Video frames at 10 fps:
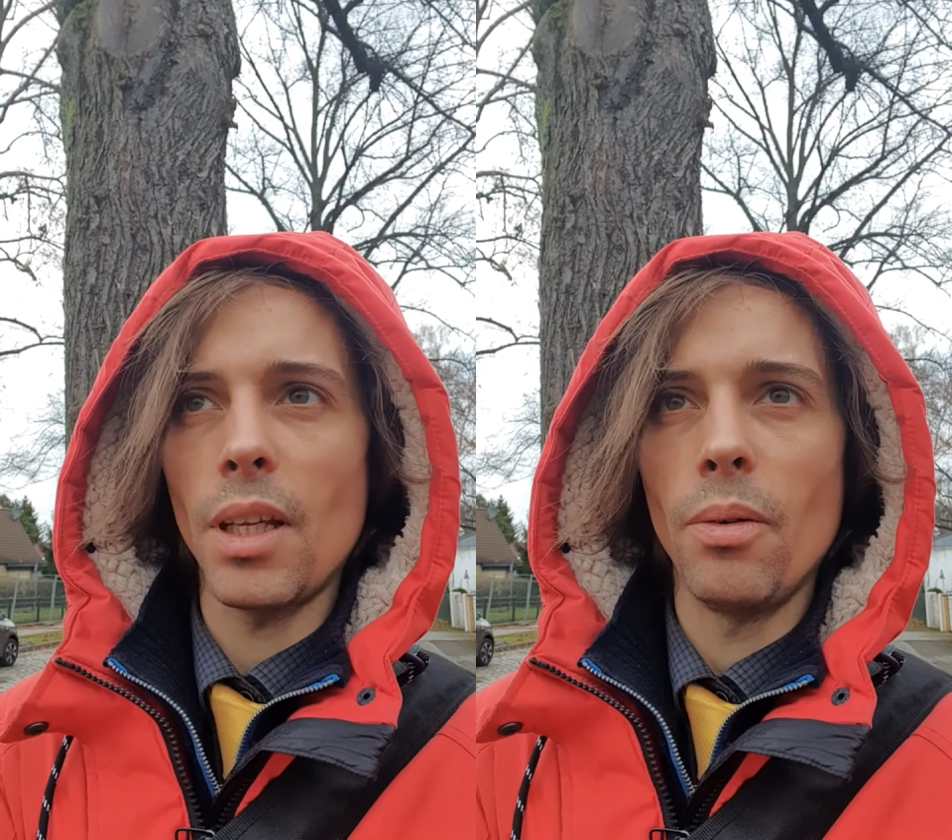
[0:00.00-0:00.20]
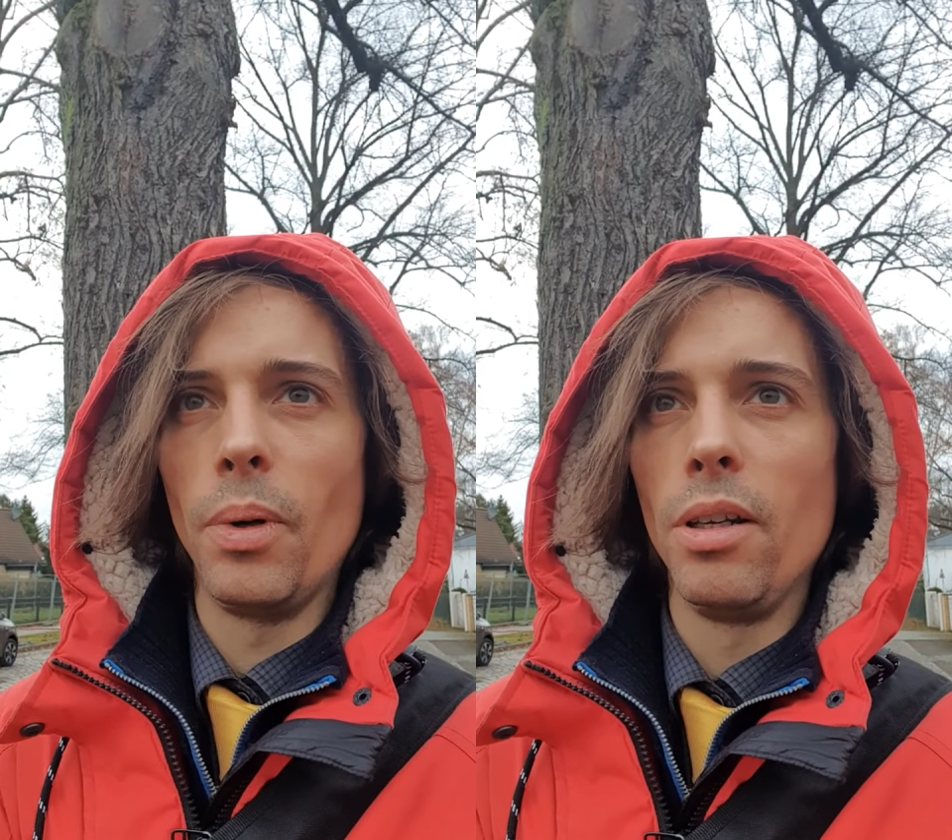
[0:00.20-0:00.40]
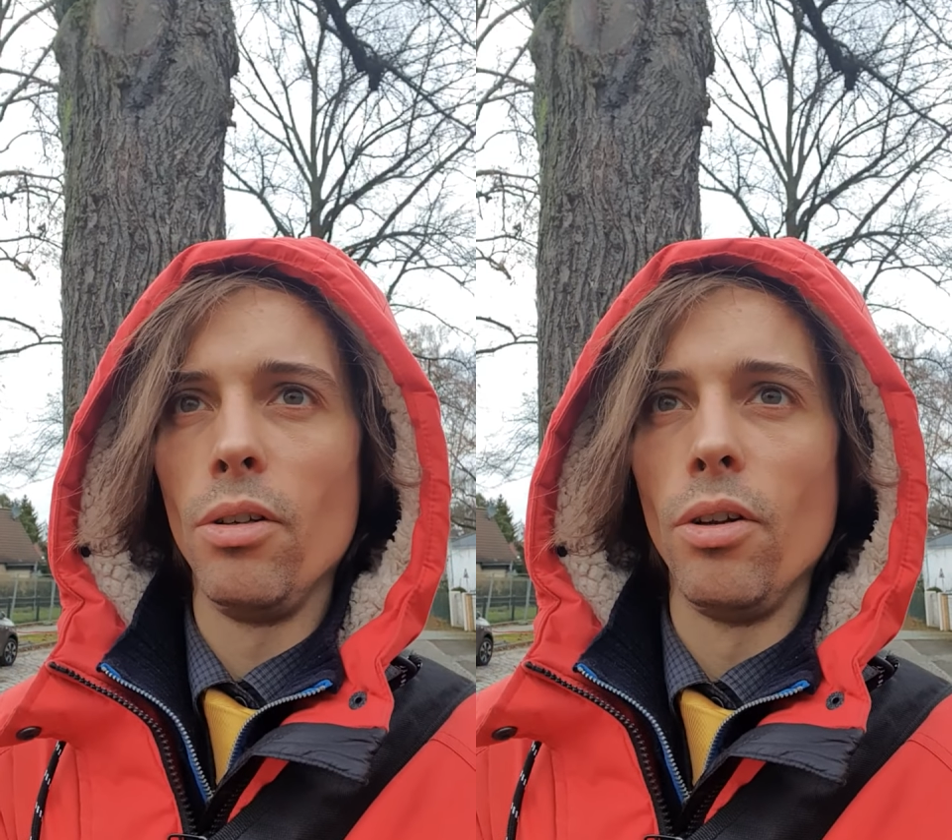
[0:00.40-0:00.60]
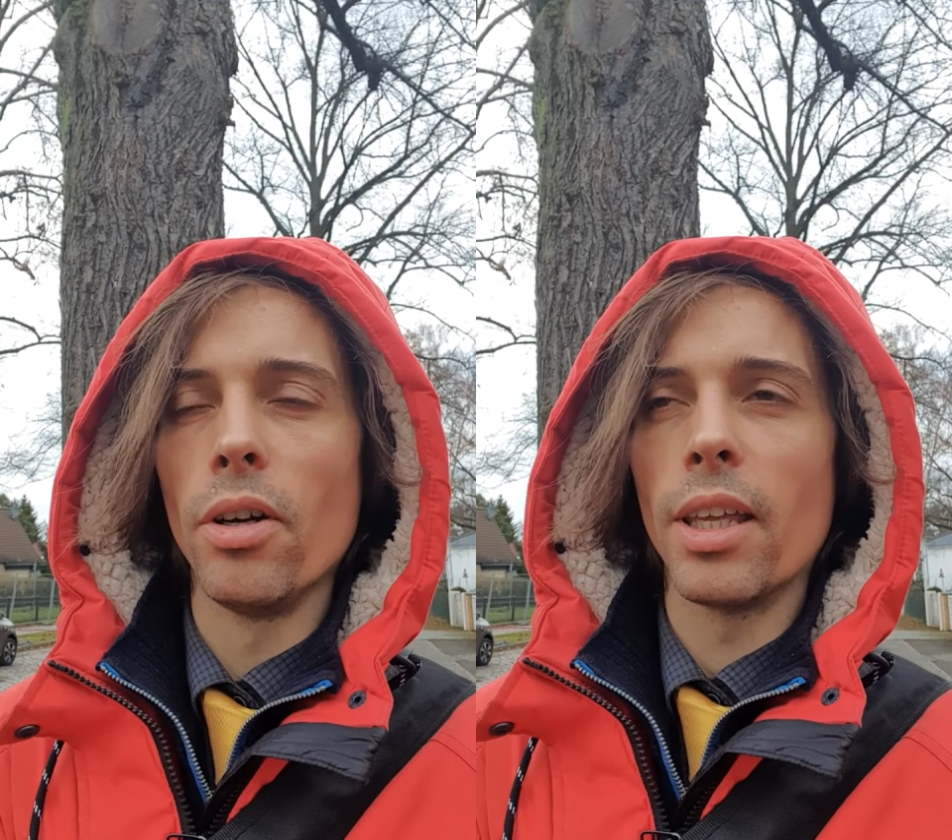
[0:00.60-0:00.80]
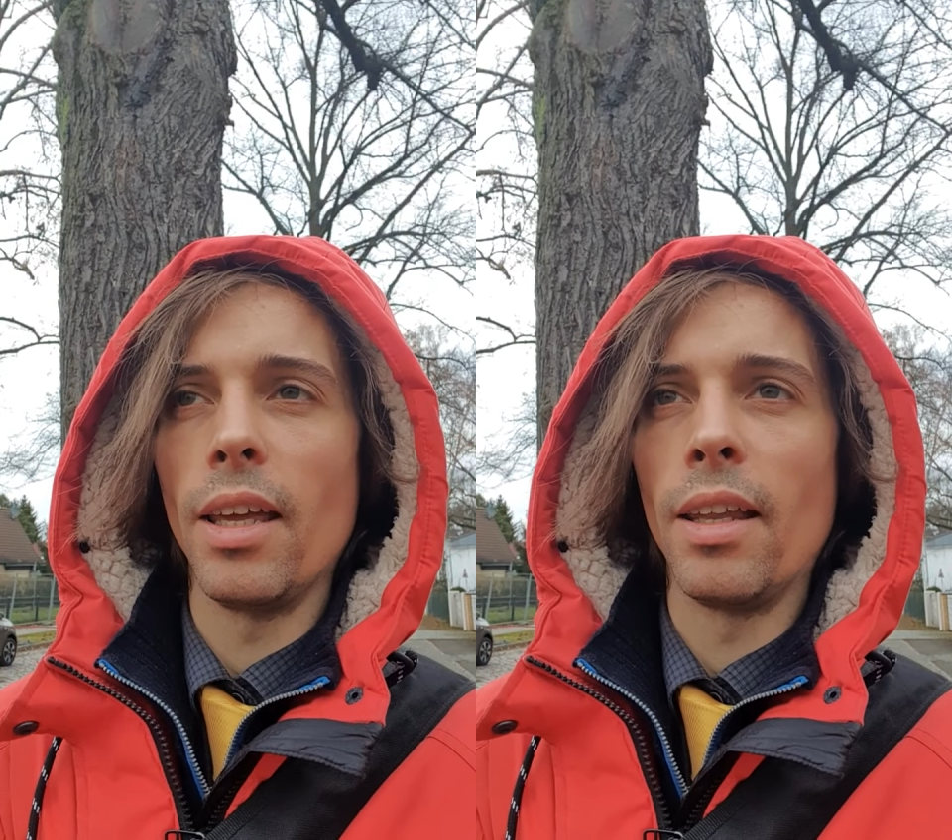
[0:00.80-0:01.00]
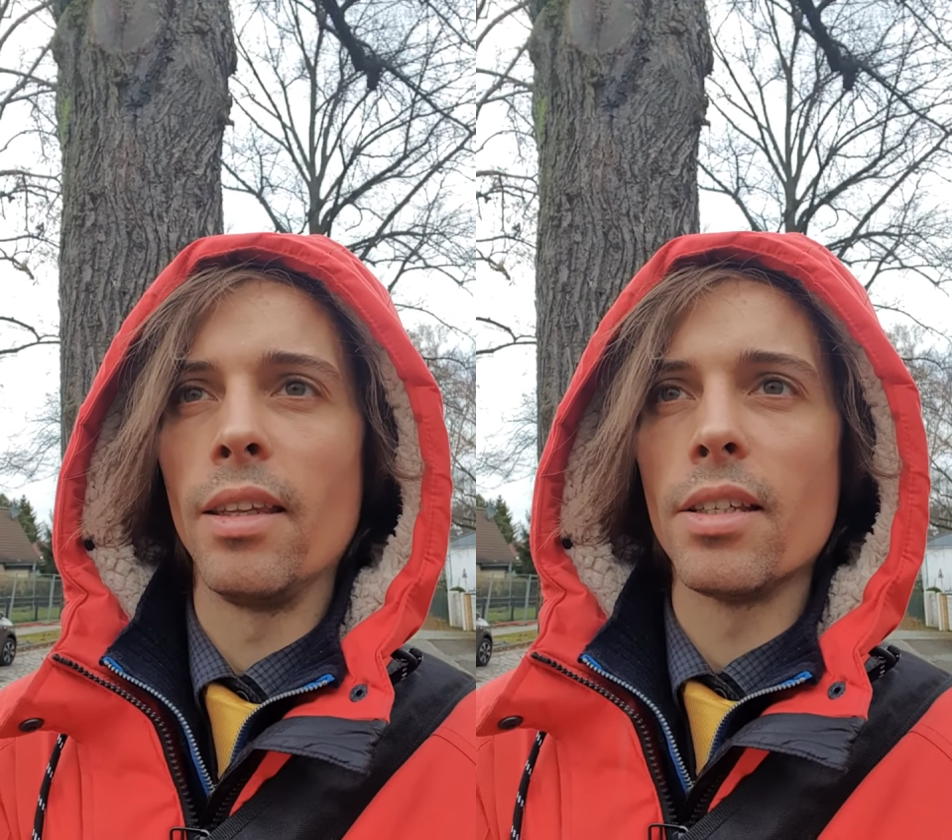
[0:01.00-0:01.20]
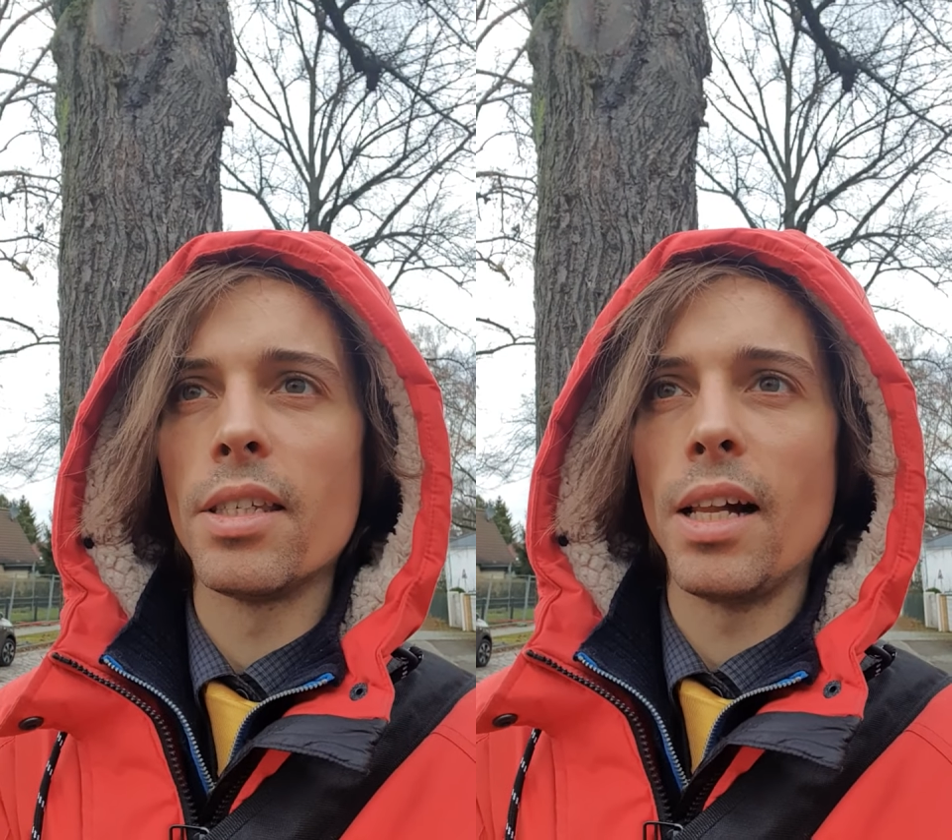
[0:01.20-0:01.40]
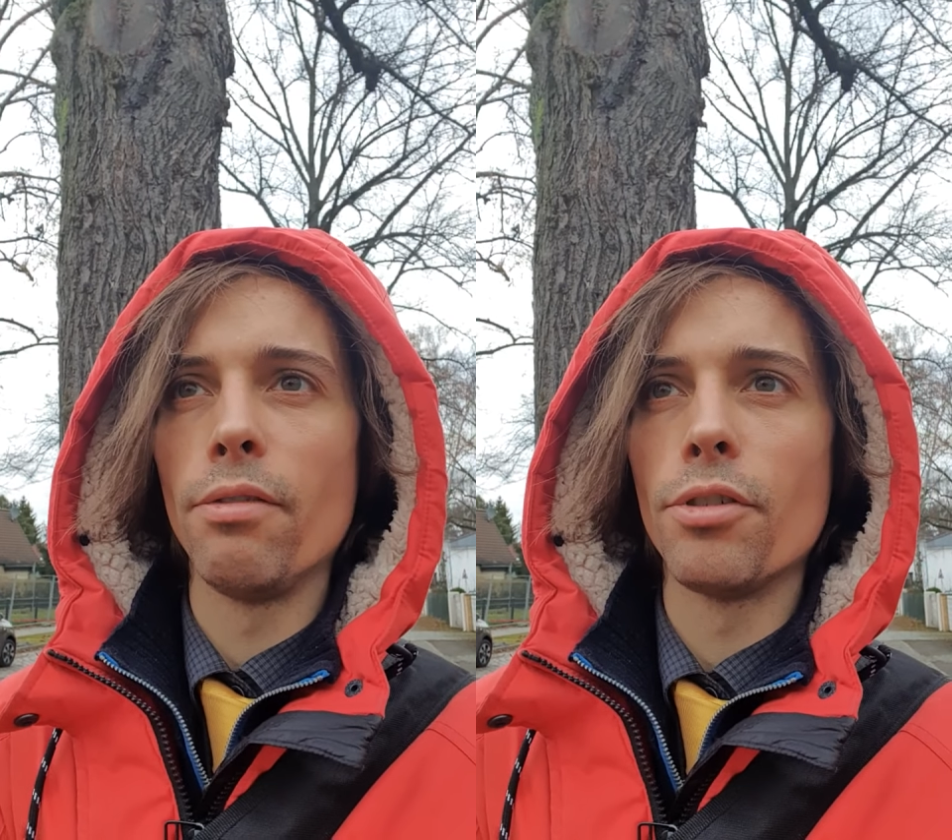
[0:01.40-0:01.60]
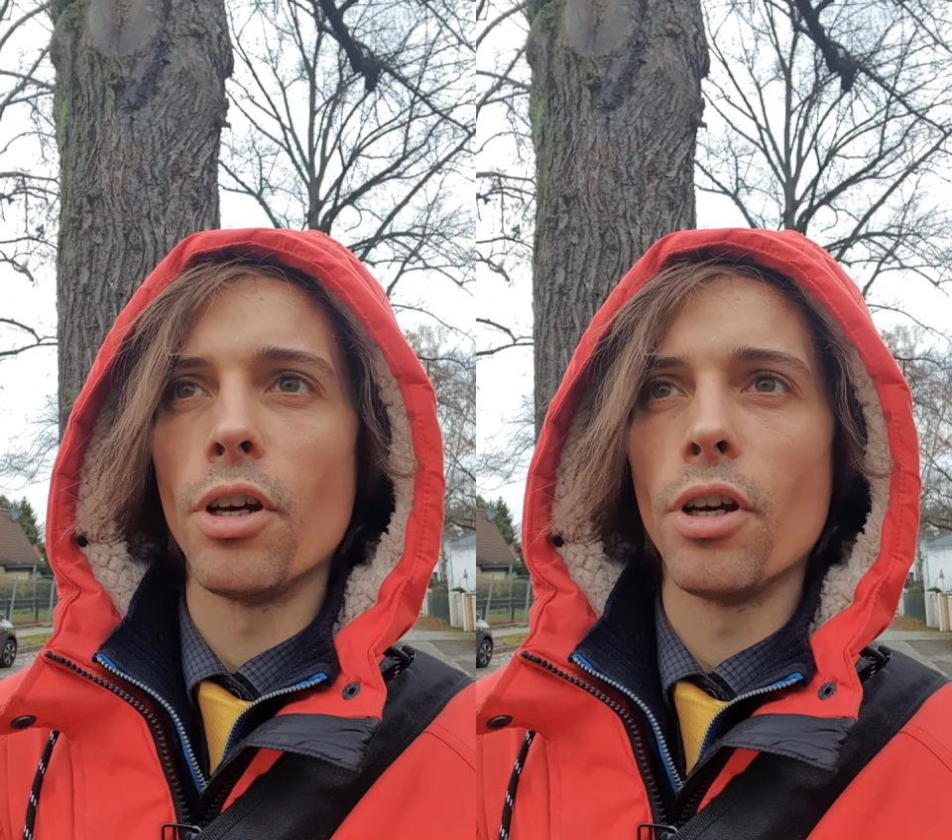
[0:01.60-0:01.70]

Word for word: When you look in the self